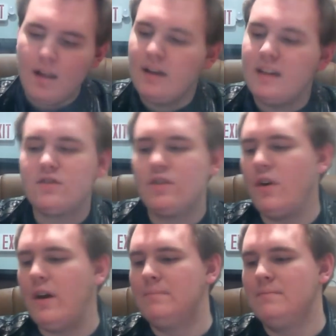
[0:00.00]
It's
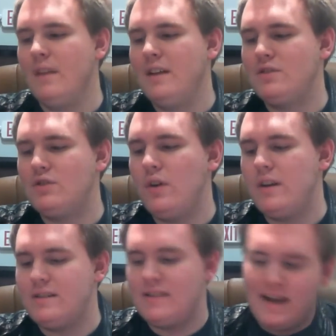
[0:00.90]
good. It's good.
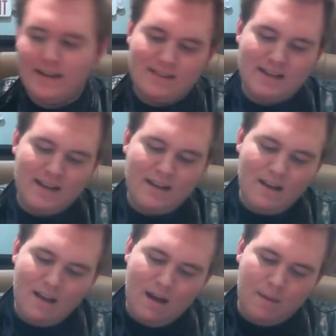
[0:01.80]
It's tasty.
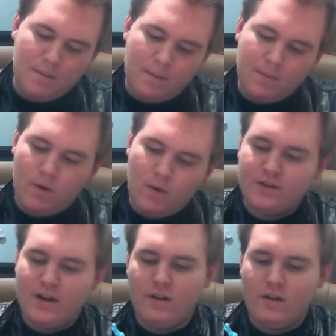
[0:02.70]
I'm going to bump the
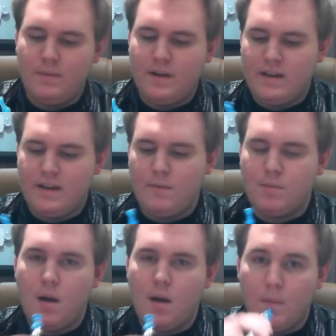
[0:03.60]
wattage down a little bit, give it a
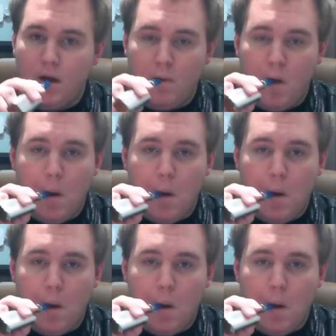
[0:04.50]
primer pub.